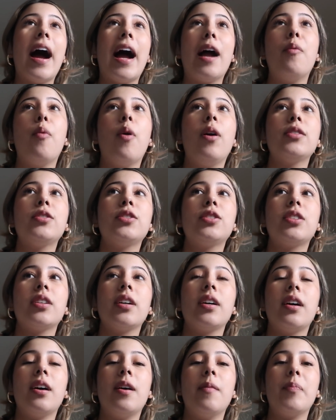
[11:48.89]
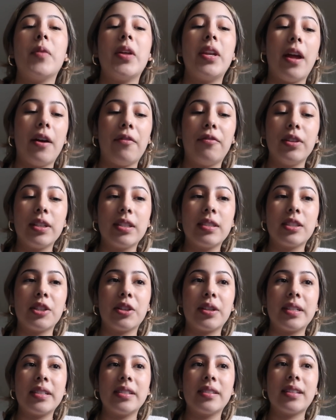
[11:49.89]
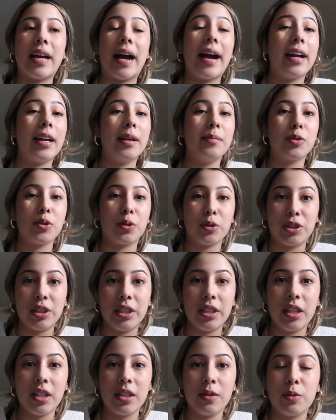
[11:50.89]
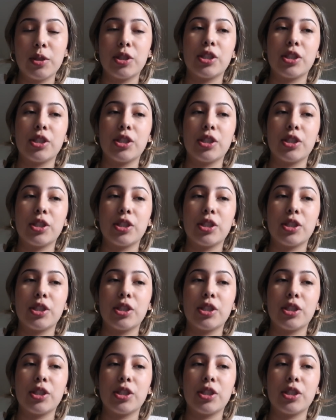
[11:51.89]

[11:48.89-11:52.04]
I watched um, the Netflix series I Am Georgina,